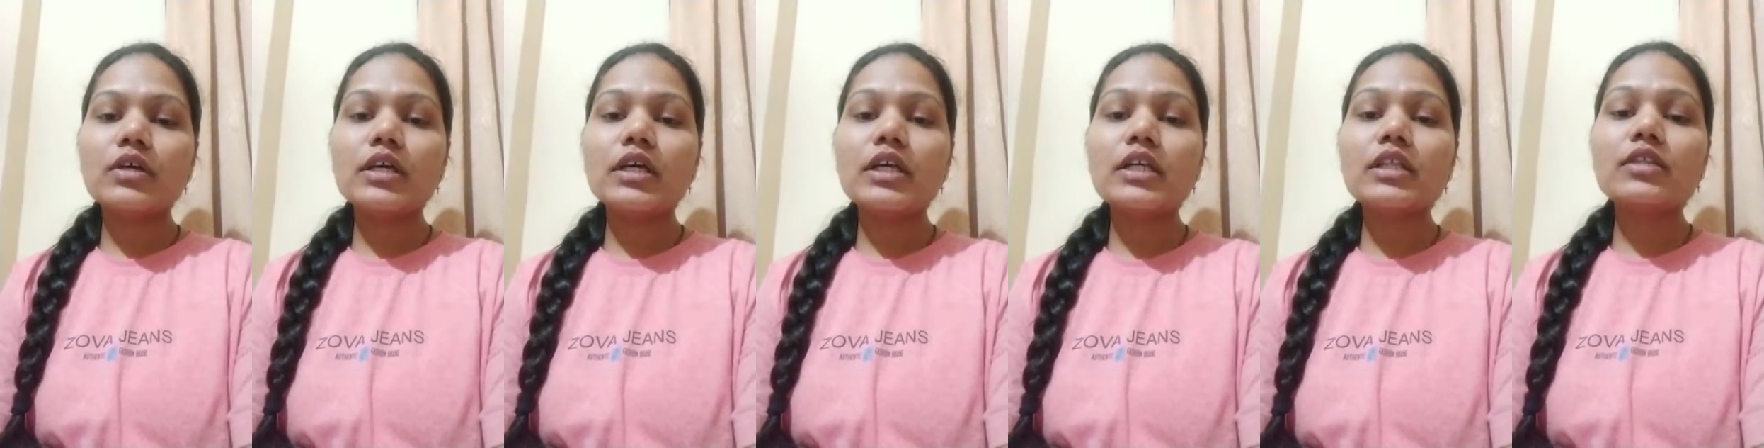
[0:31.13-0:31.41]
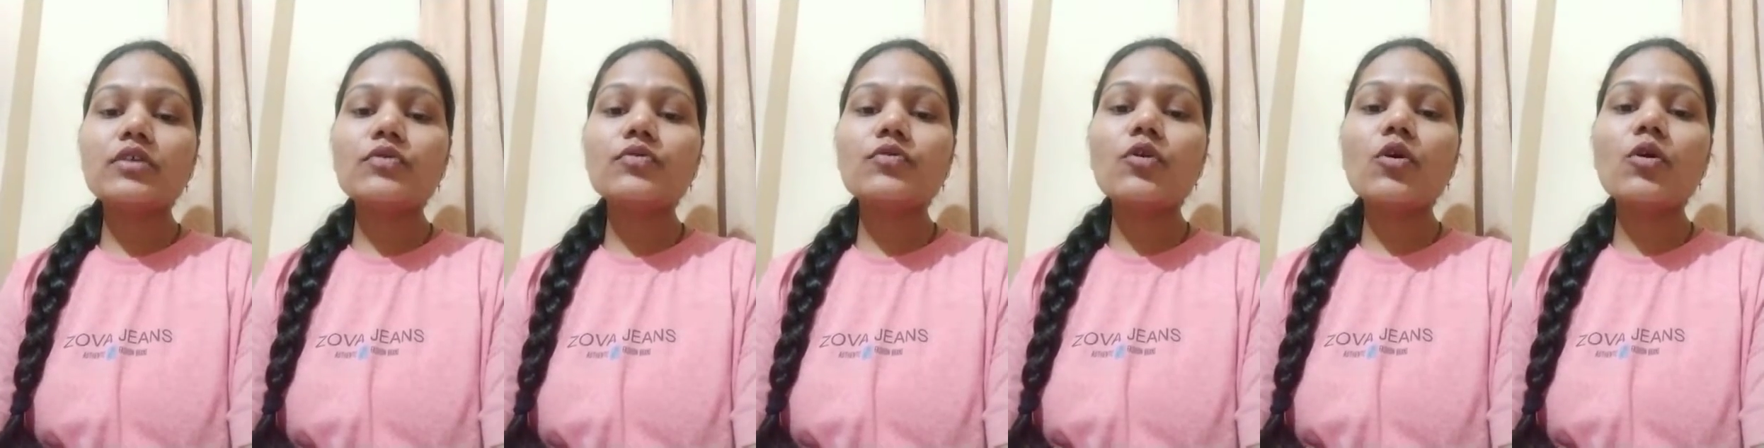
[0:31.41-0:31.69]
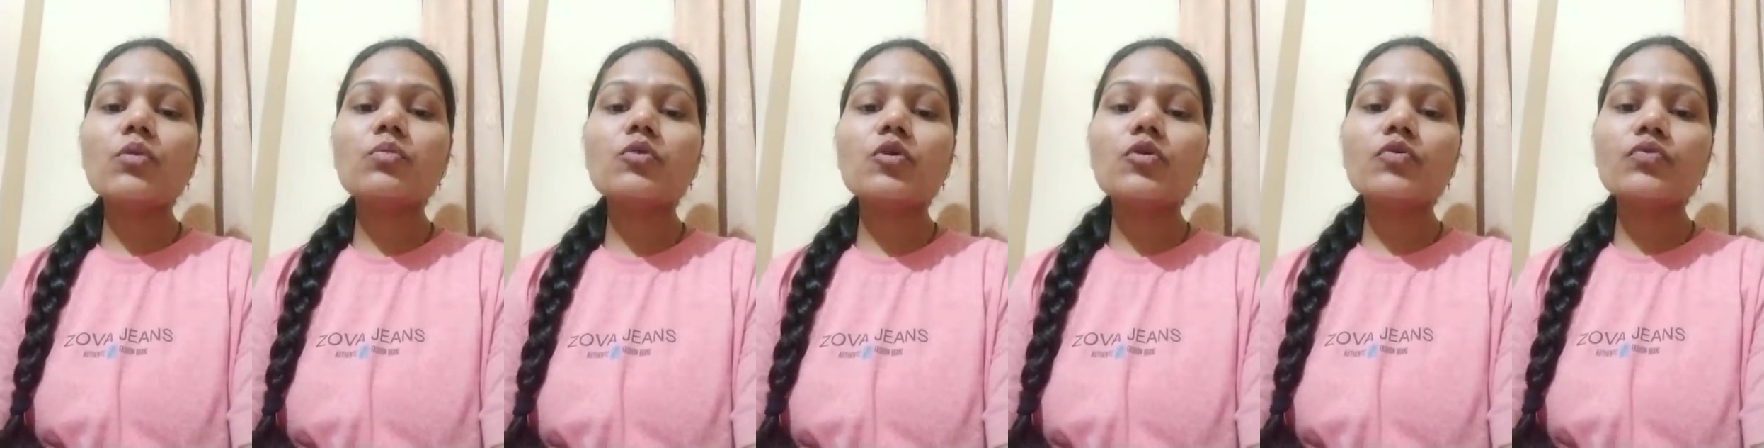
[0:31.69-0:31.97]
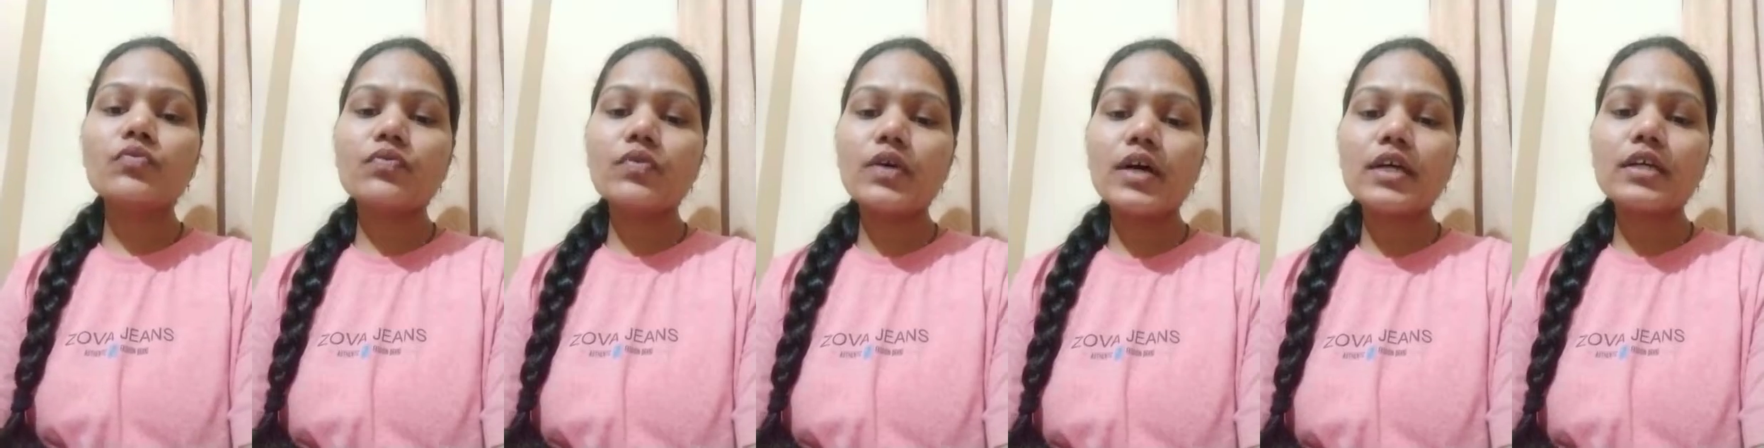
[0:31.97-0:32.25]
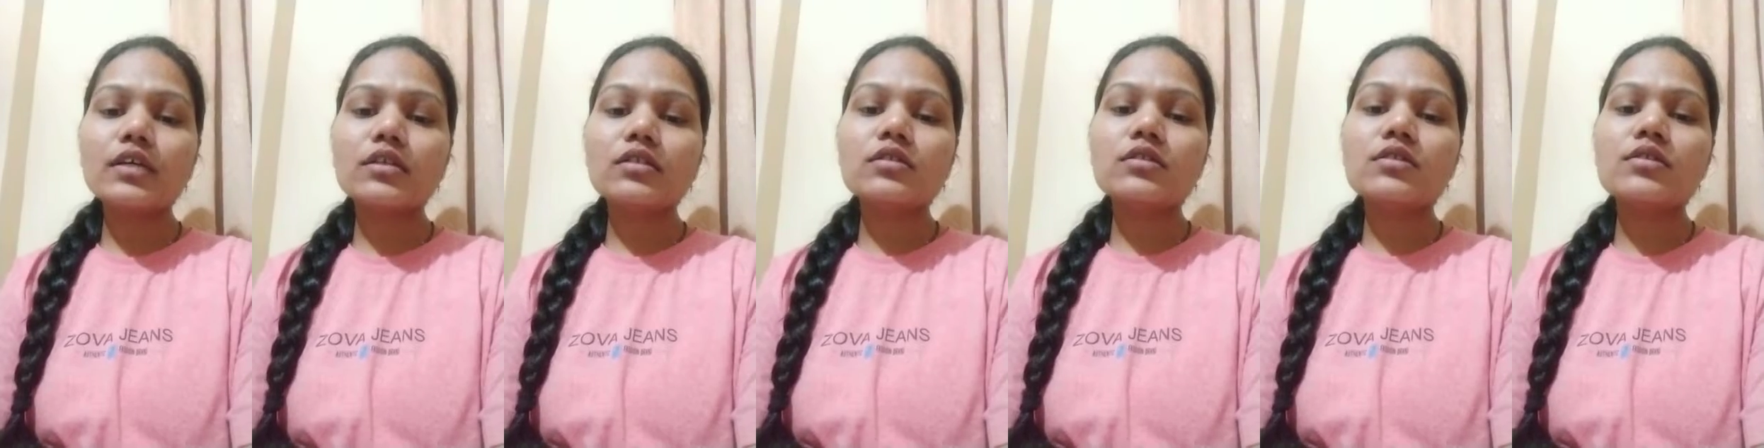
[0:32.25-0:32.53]
in the form of
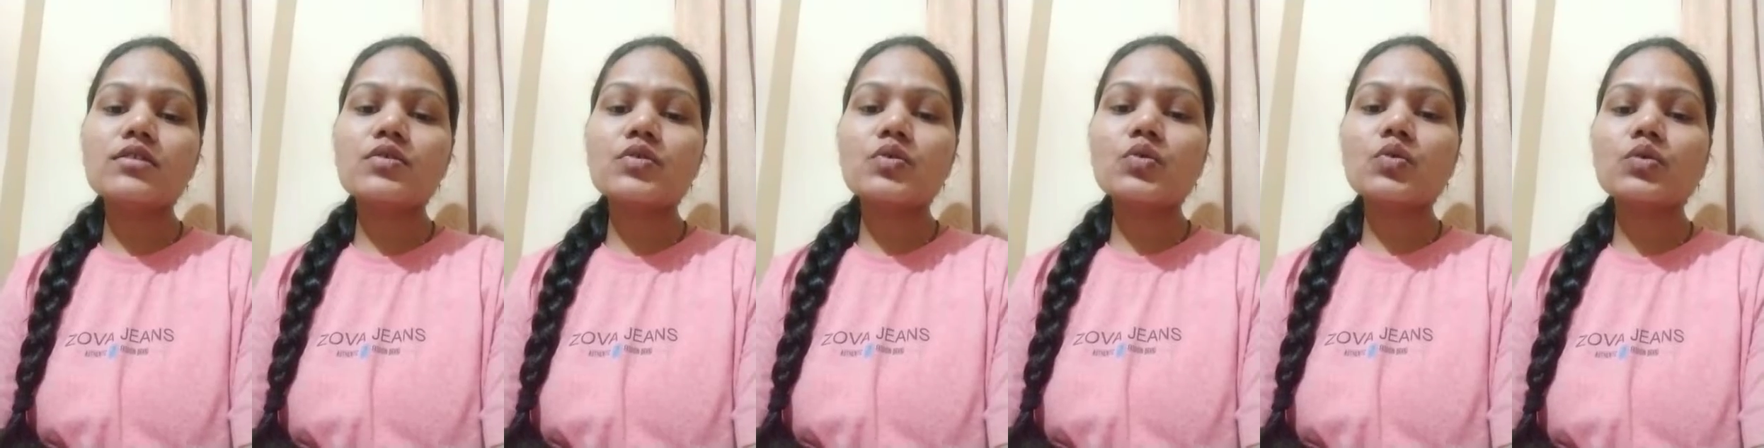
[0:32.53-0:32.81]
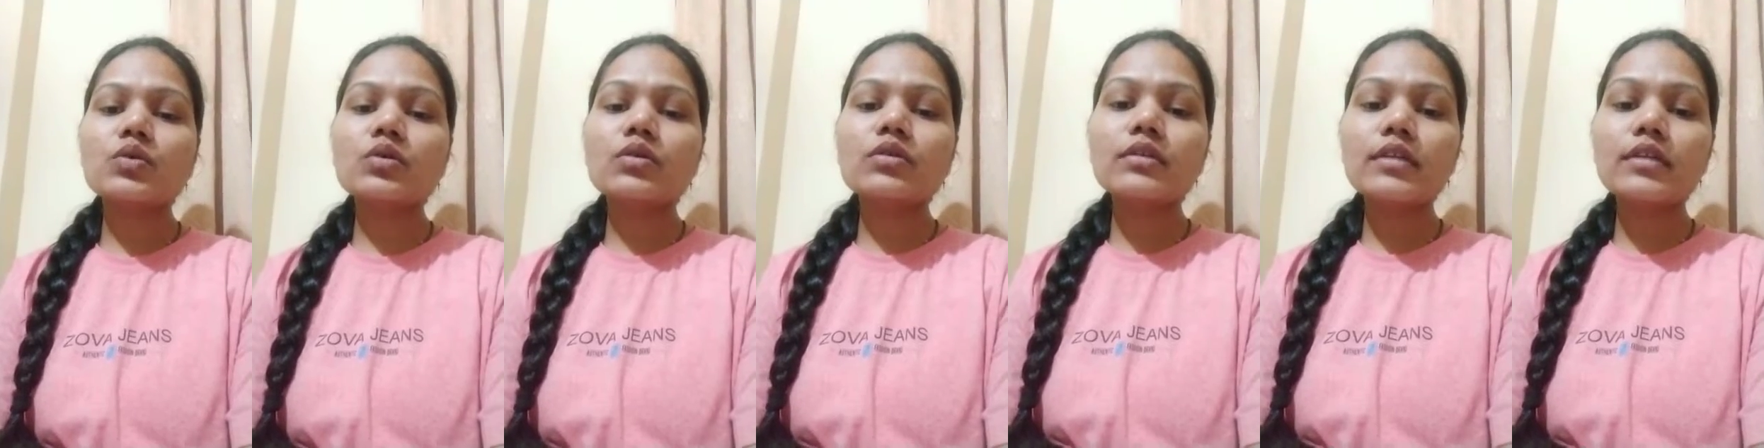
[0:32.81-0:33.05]
file. So